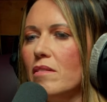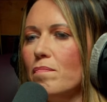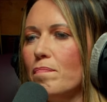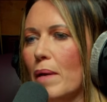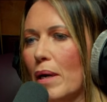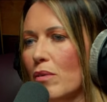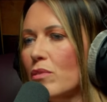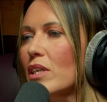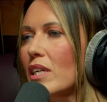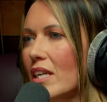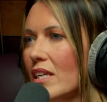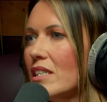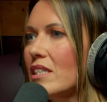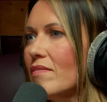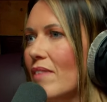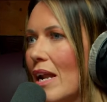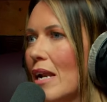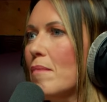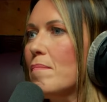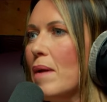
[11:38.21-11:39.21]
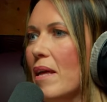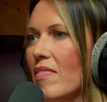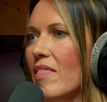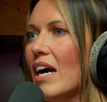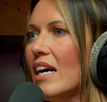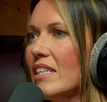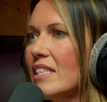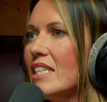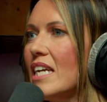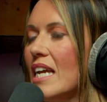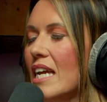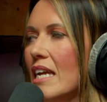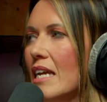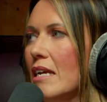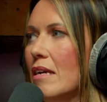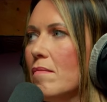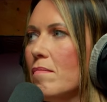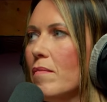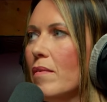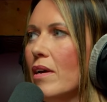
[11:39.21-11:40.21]
building and developing that
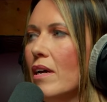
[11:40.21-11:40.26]
team.